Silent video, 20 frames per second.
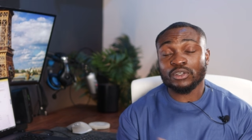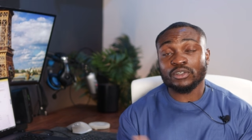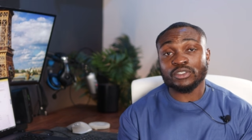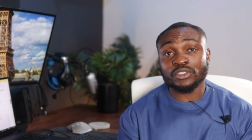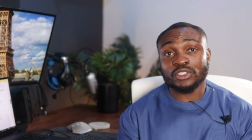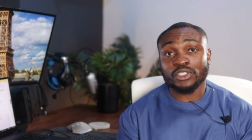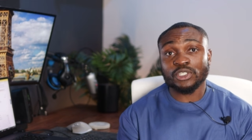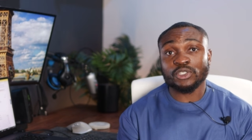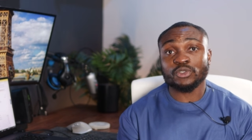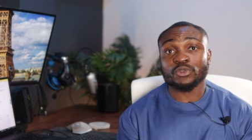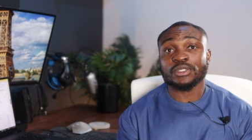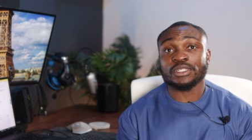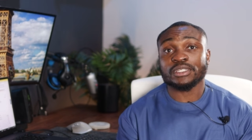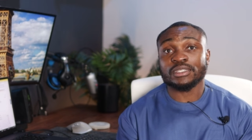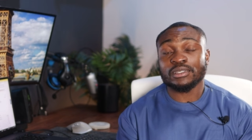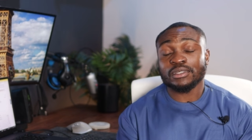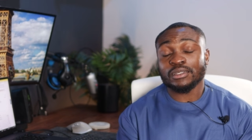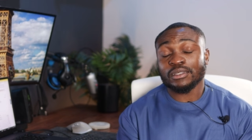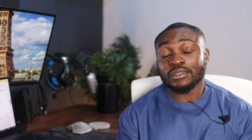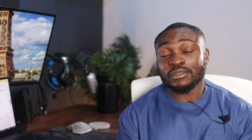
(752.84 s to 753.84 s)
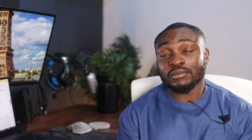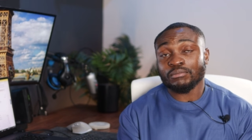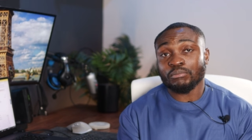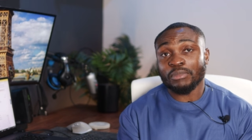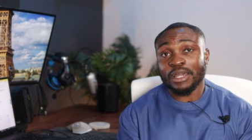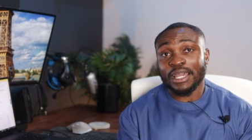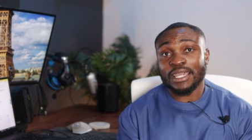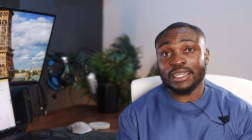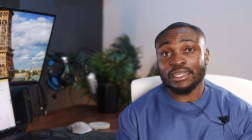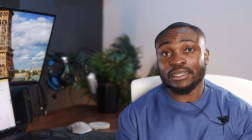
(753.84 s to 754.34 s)
considering
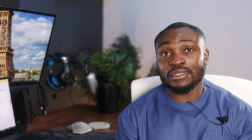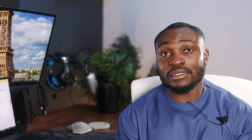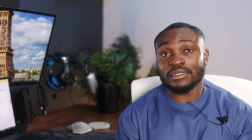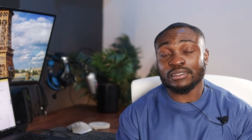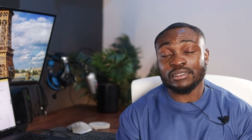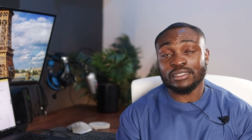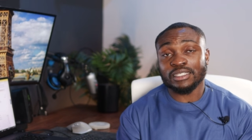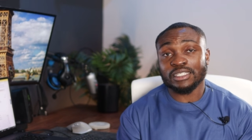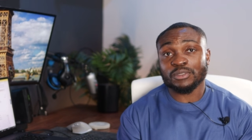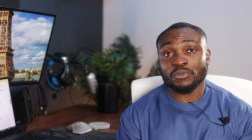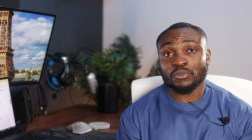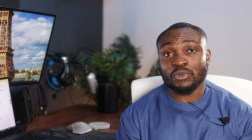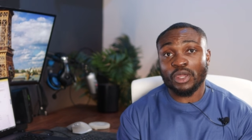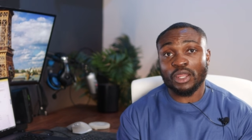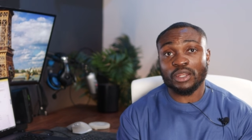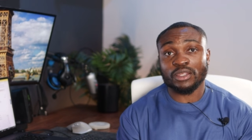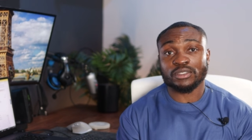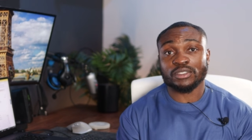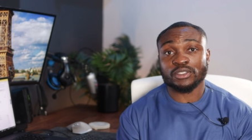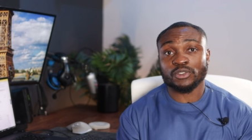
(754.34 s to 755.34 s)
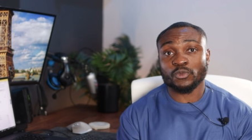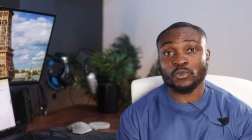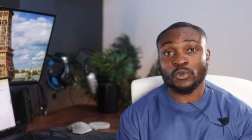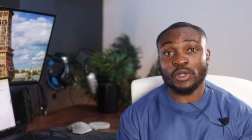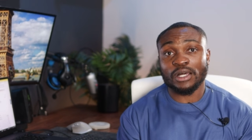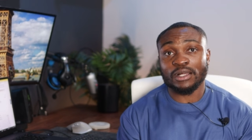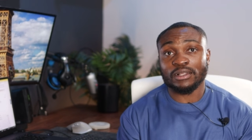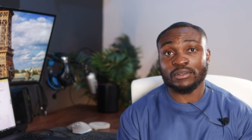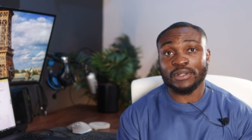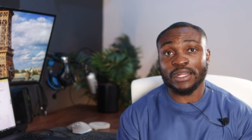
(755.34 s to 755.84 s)
buying this product as
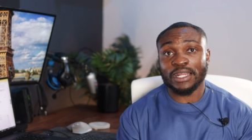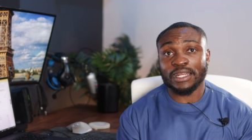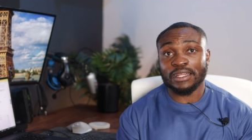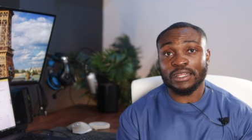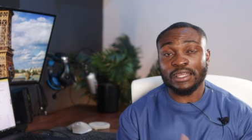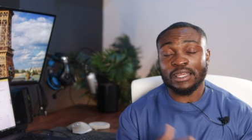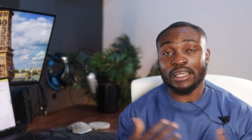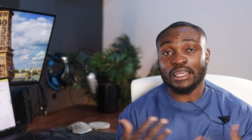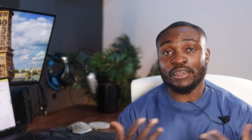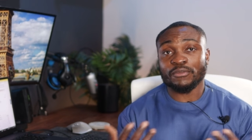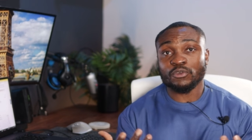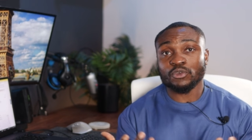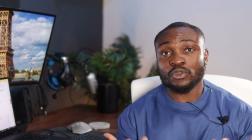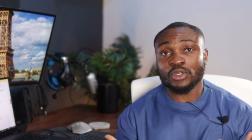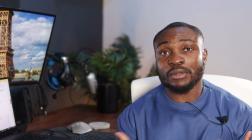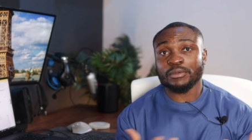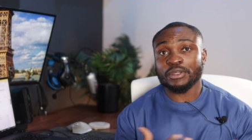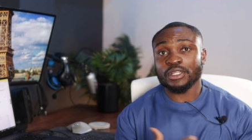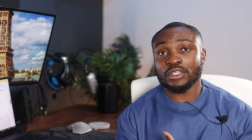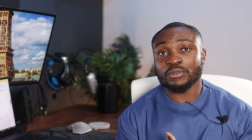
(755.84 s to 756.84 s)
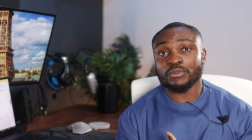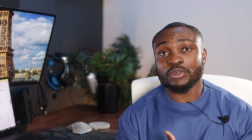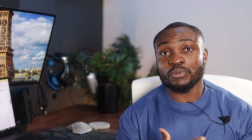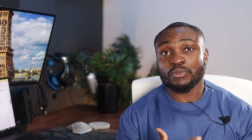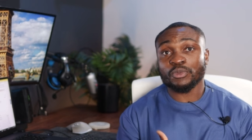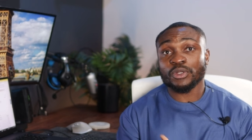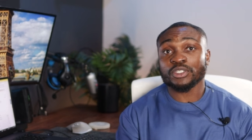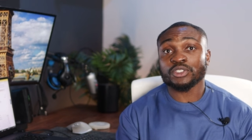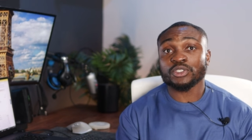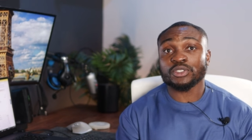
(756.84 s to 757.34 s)
well right even though i'm a little
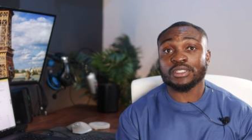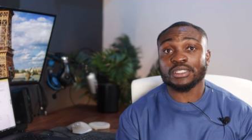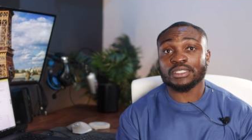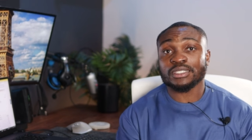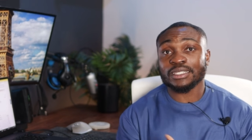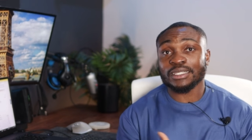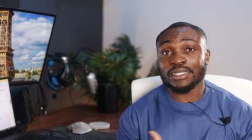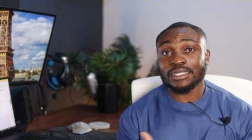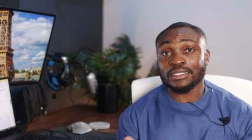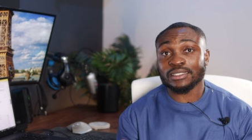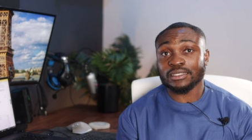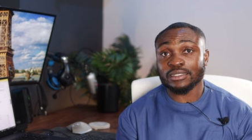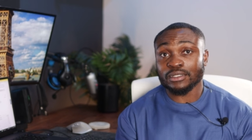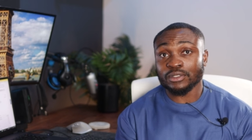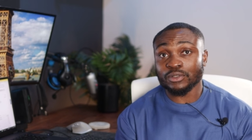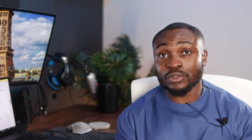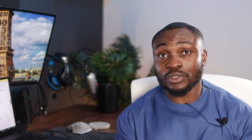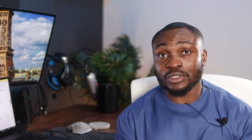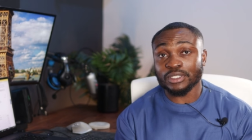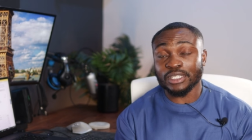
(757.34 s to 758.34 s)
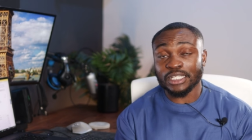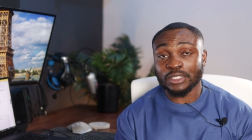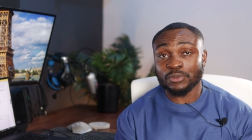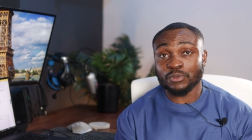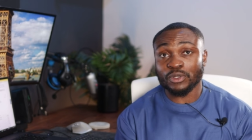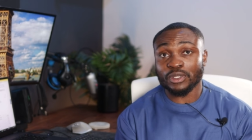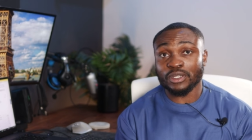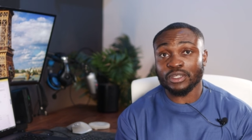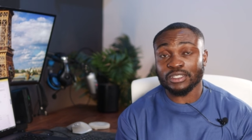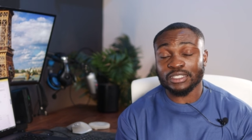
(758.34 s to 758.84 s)
bit prejudiced against the google
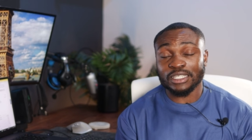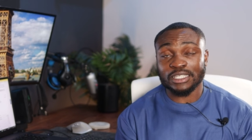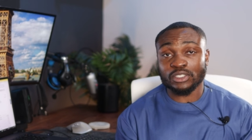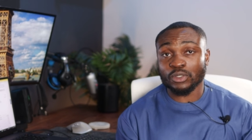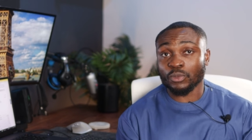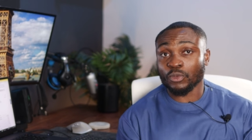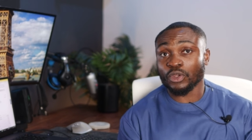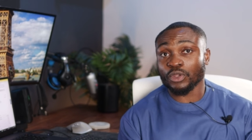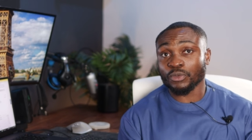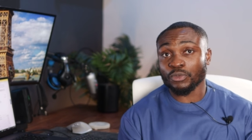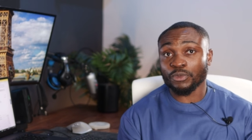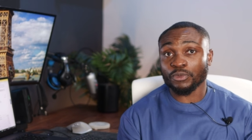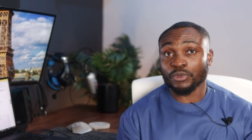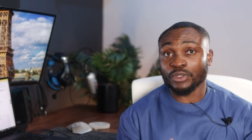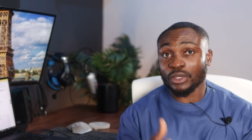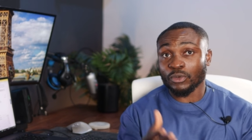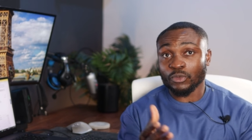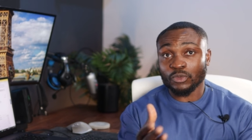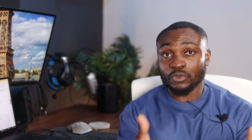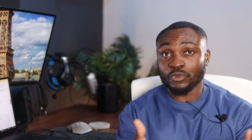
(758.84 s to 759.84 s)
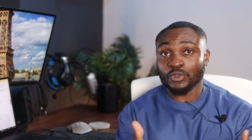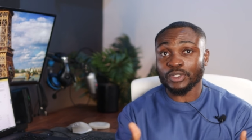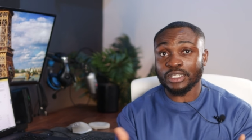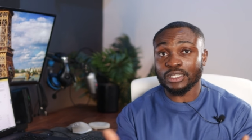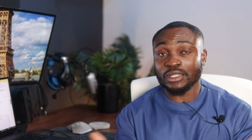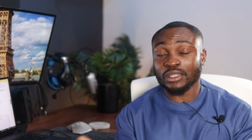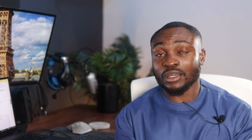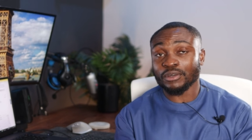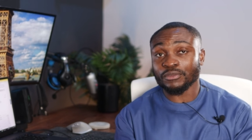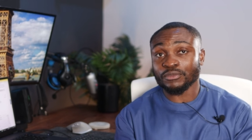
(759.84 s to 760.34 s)
nest product there's some other people that would
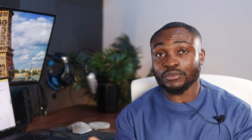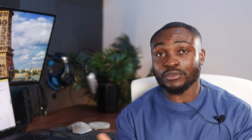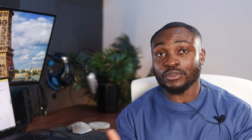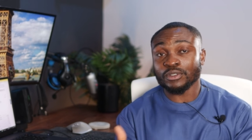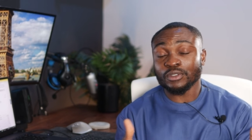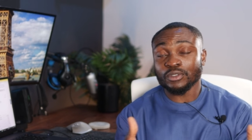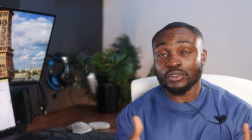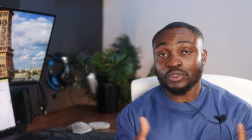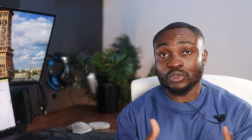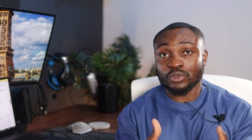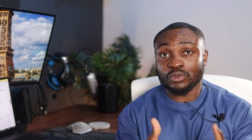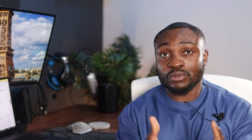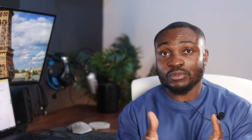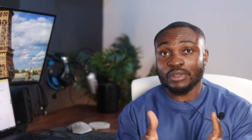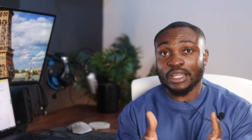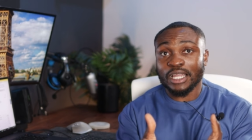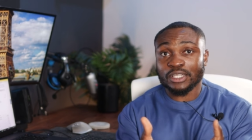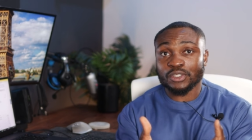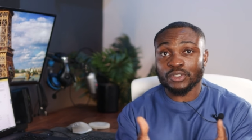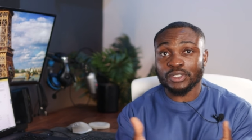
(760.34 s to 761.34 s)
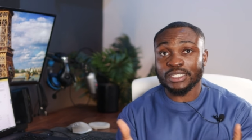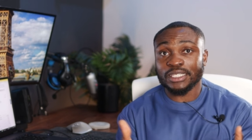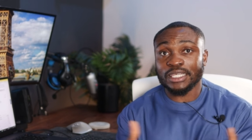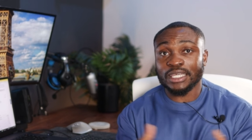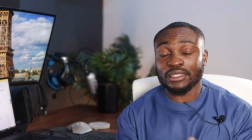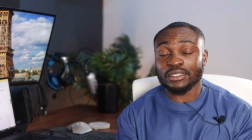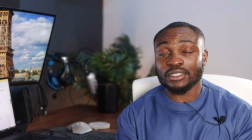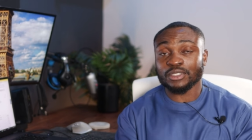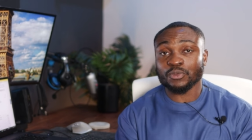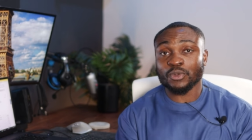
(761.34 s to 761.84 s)
really love to actually
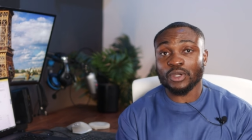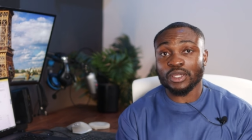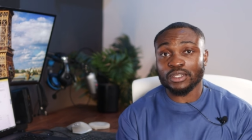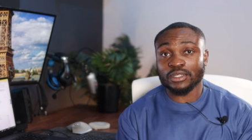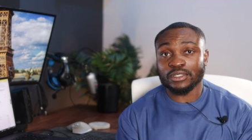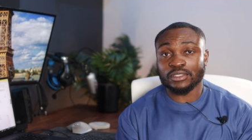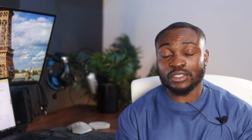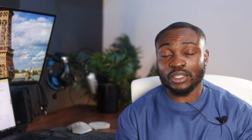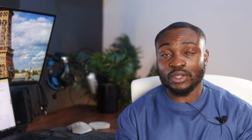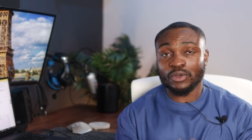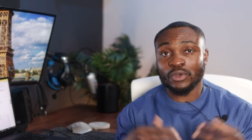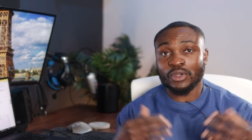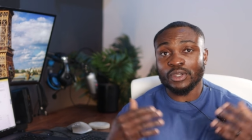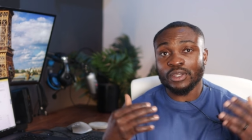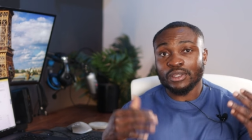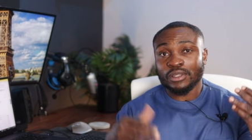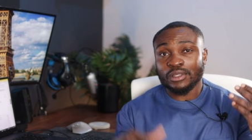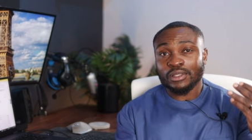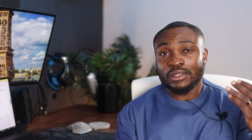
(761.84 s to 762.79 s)
get this product so